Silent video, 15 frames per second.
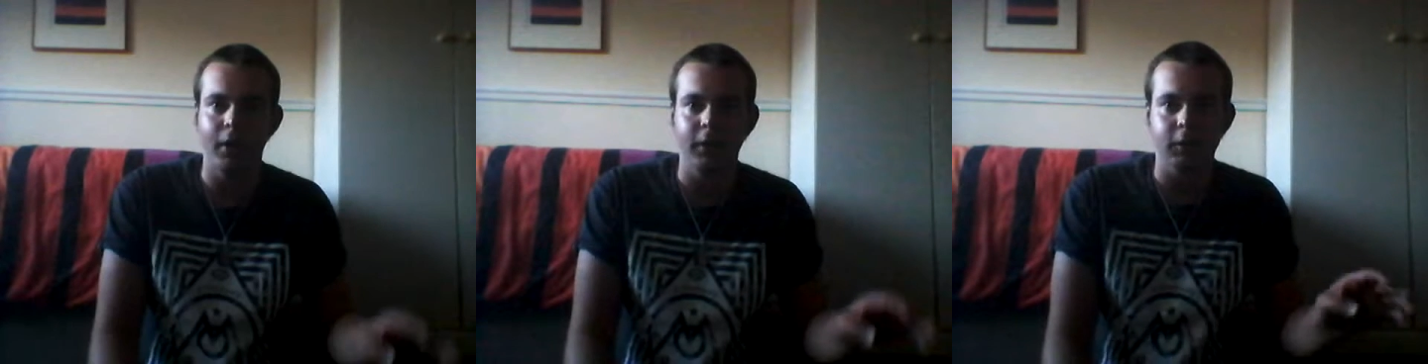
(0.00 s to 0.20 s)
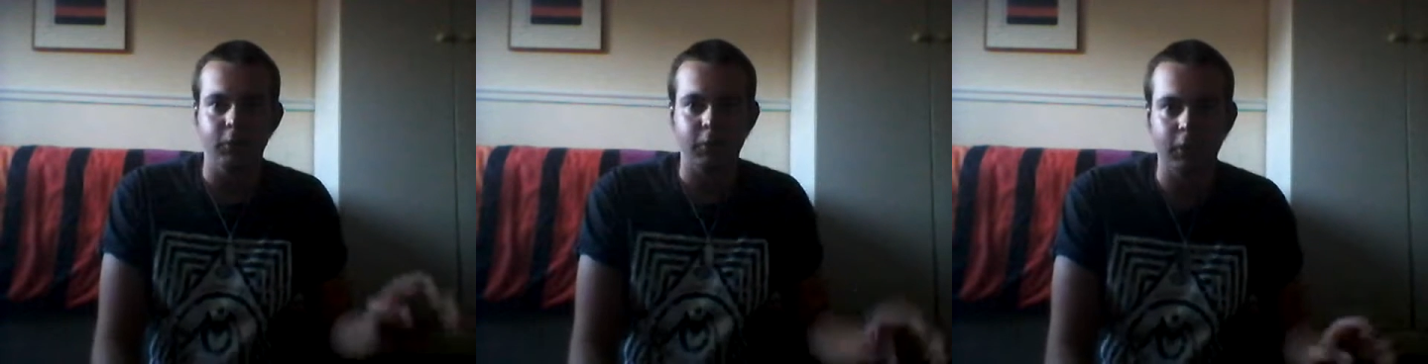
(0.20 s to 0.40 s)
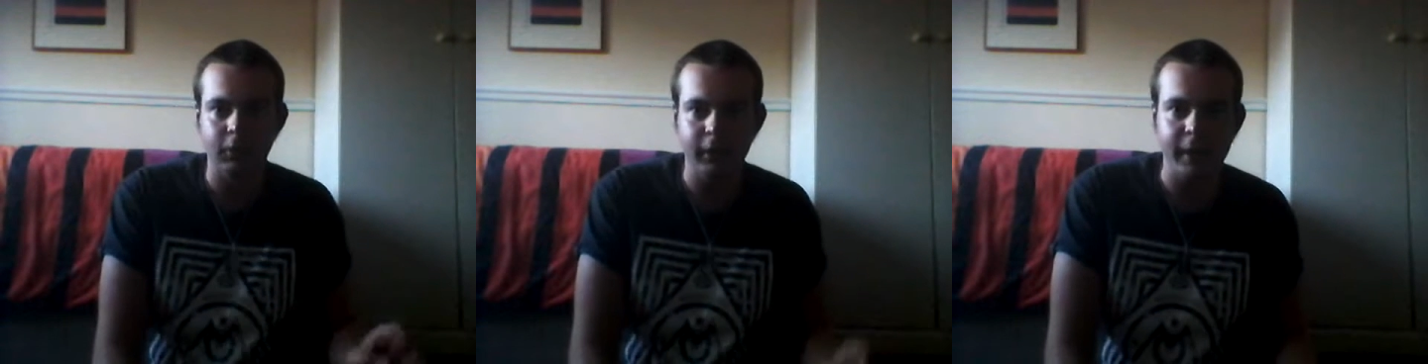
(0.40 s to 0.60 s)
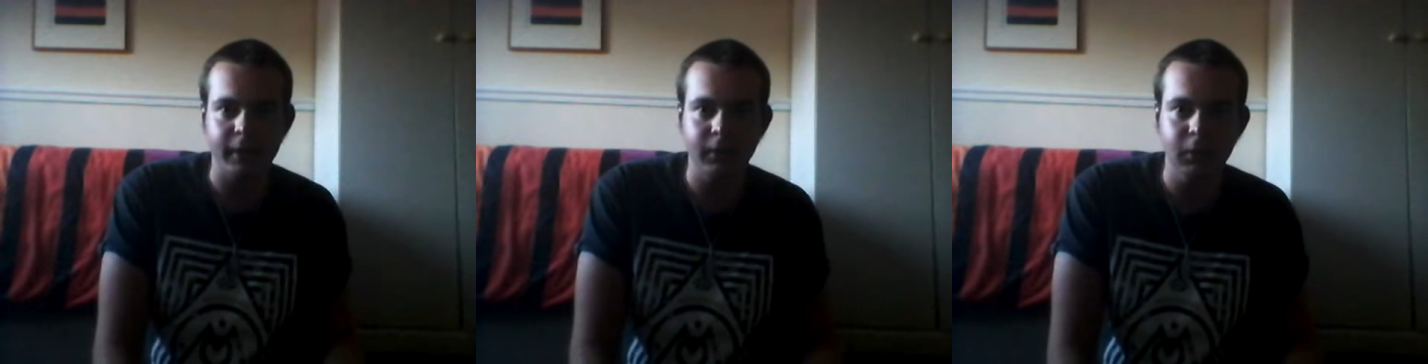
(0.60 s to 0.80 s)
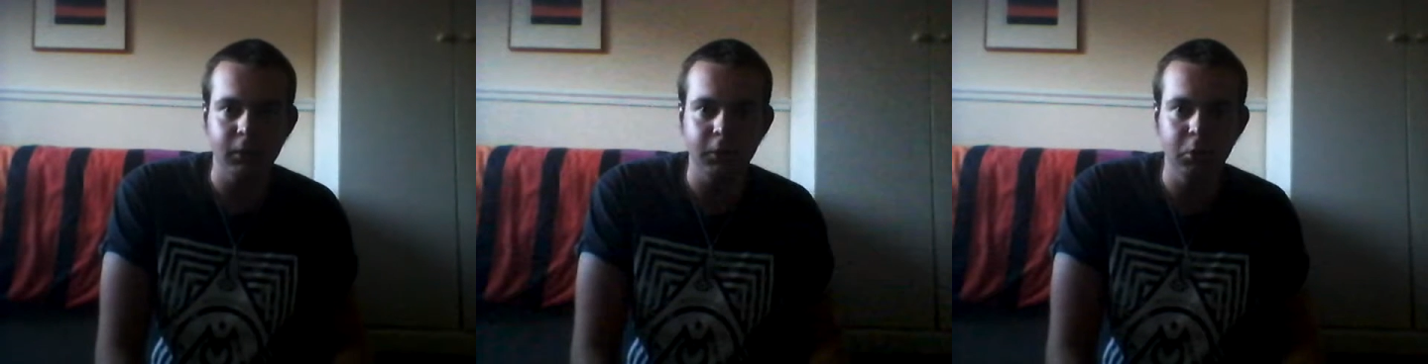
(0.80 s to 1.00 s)
So
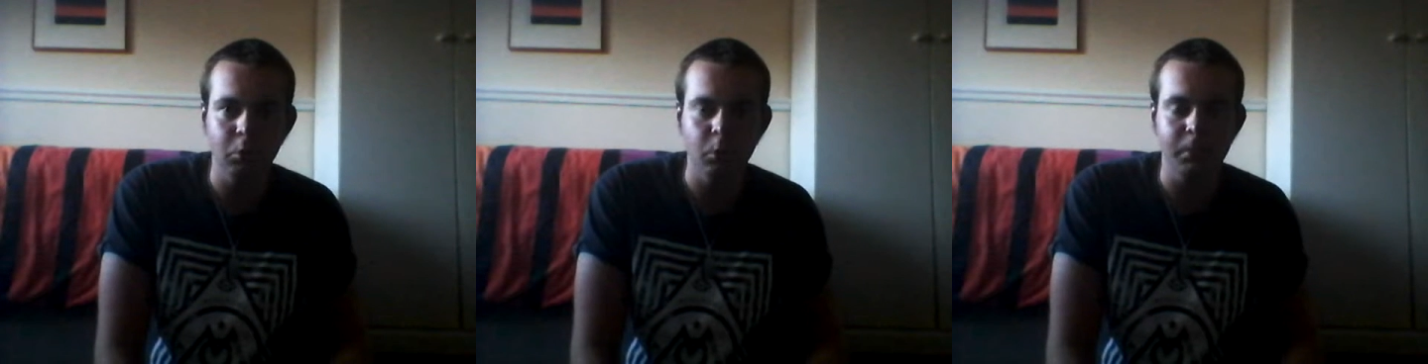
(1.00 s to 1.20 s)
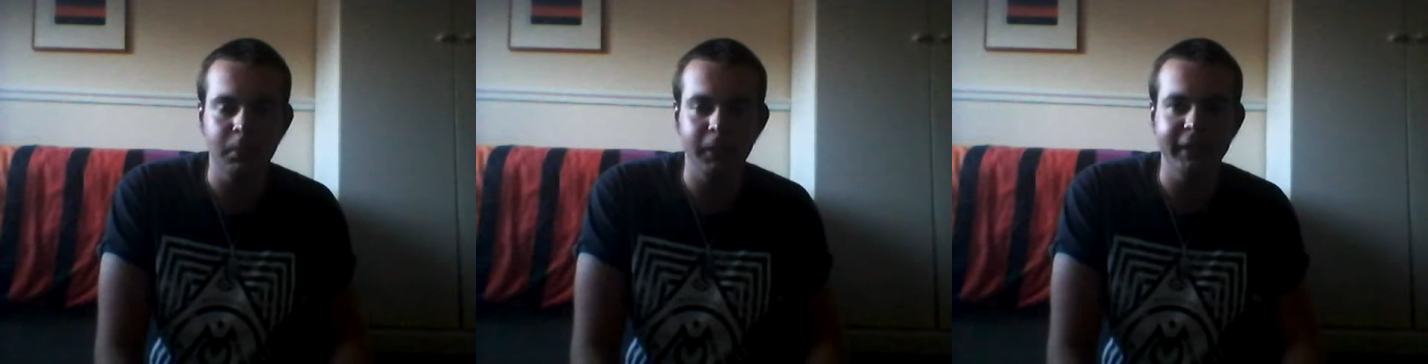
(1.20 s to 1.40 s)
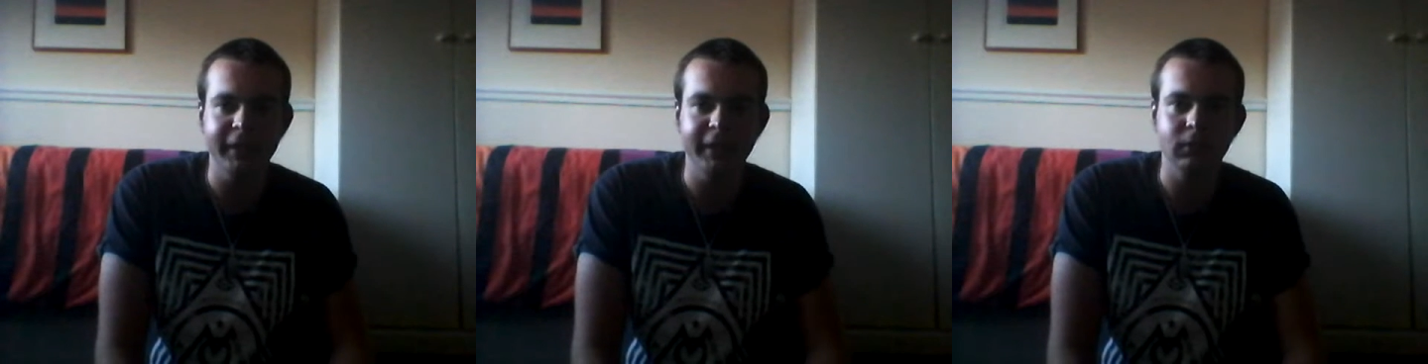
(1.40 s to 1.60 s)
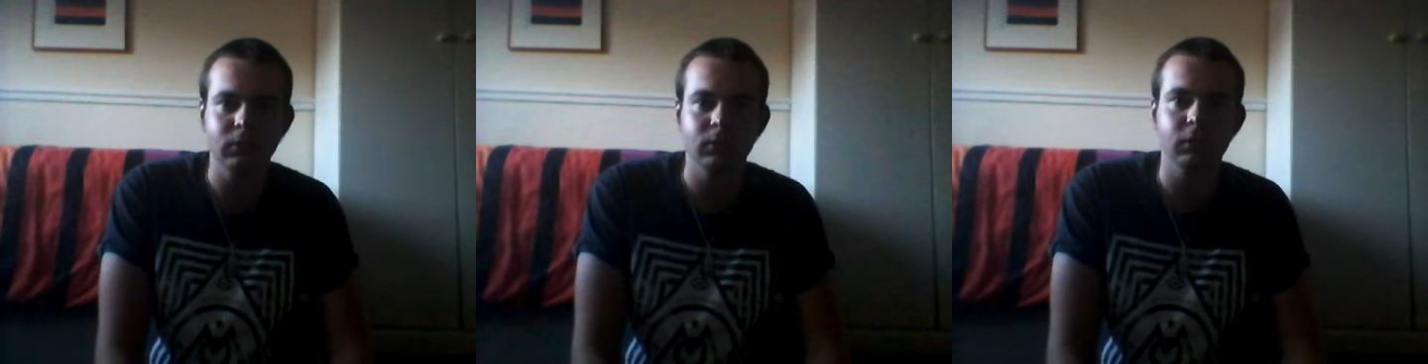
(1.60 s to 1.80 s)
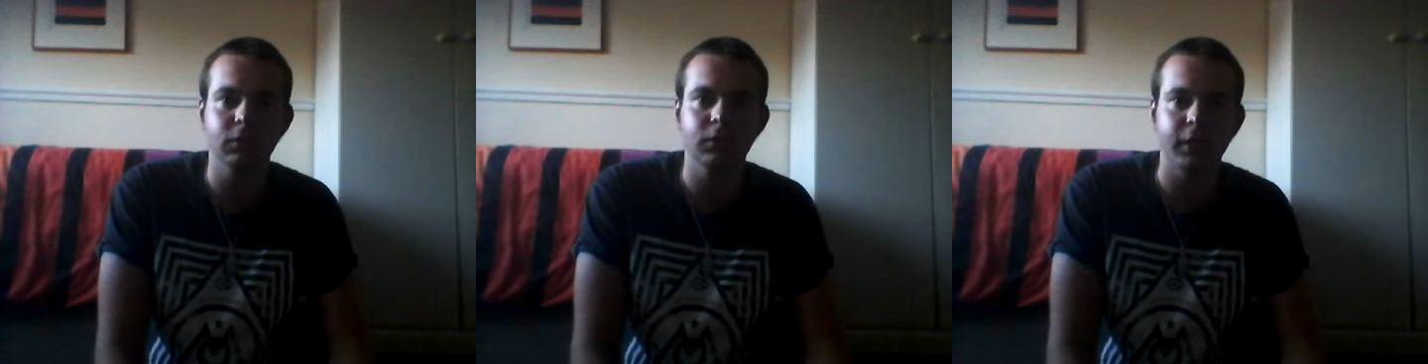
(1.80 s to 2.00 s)
then you will be
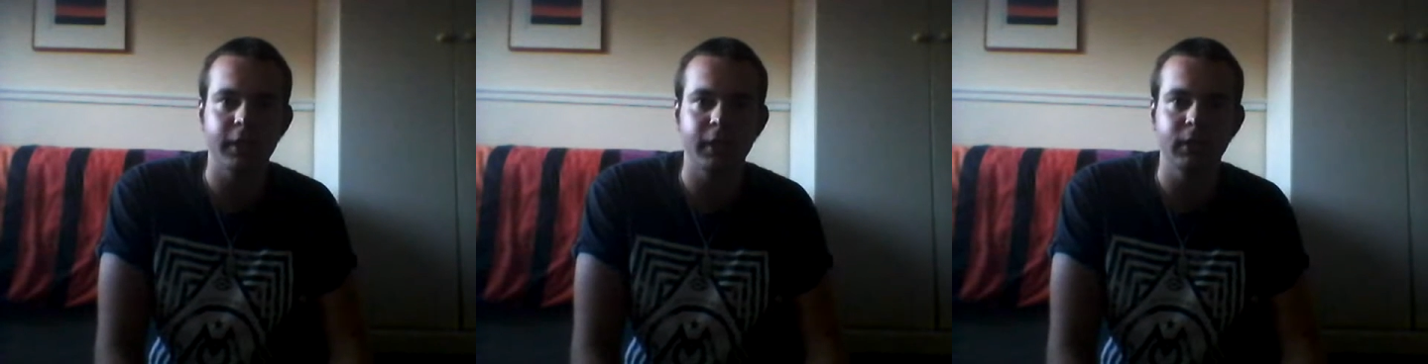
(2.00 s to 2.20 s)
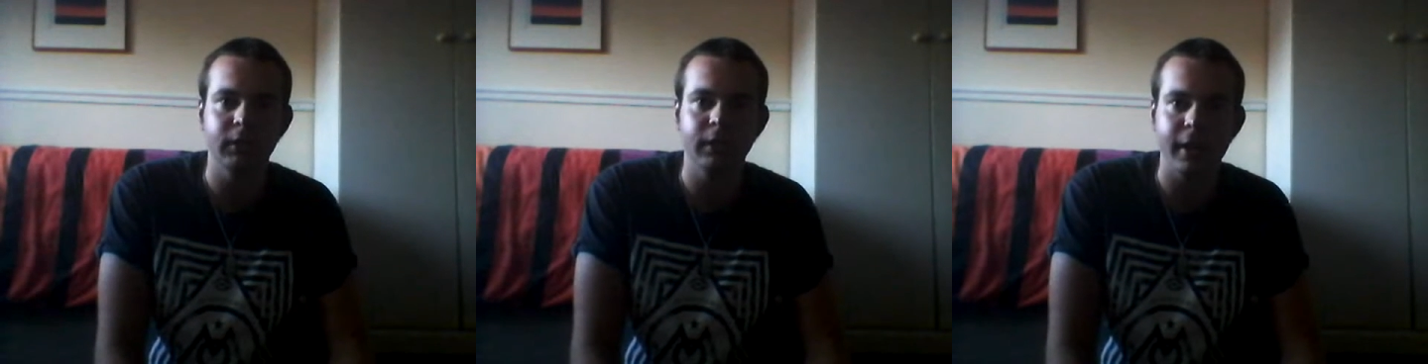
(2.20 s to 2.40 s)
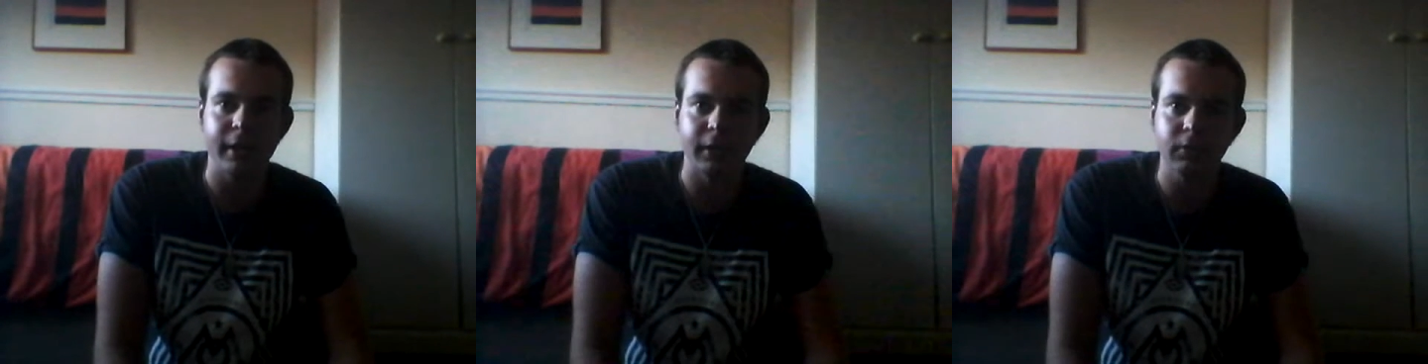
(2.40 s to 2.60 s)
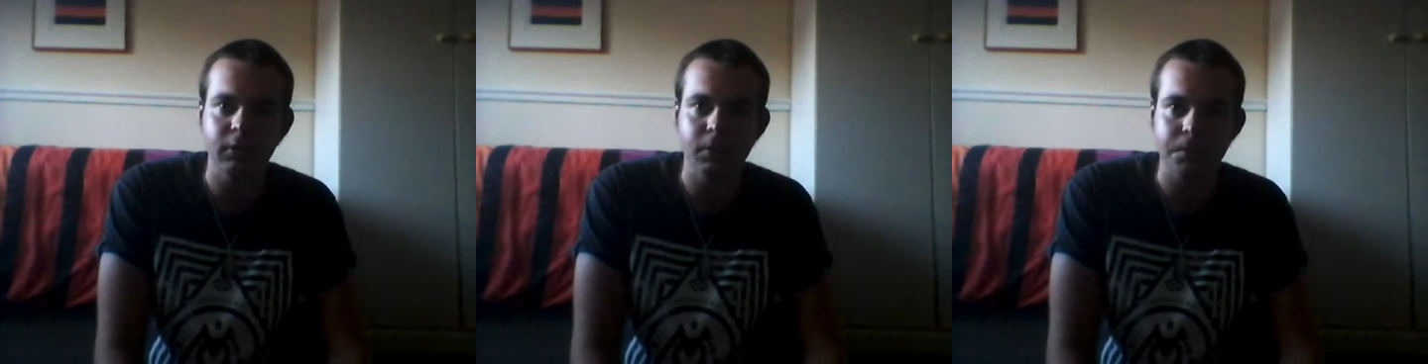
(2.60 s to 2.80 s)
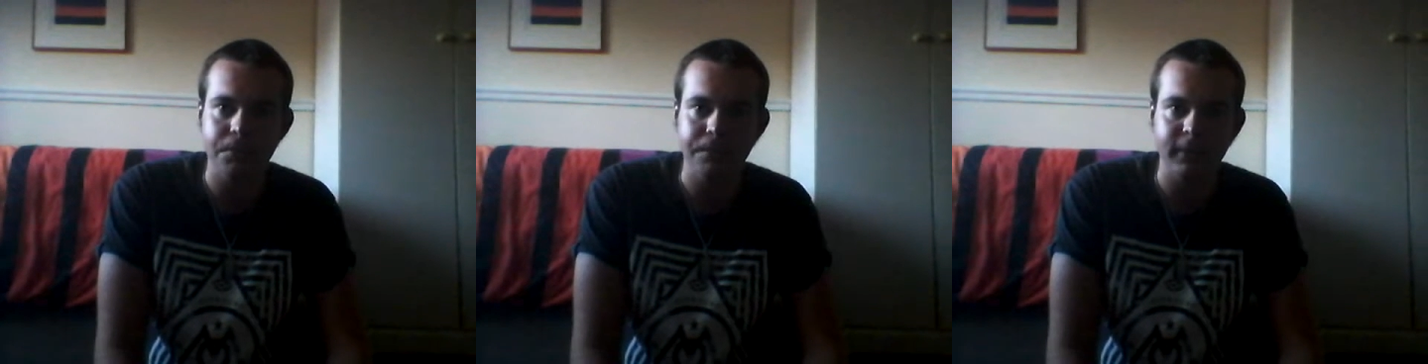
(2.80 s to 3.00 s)
saying then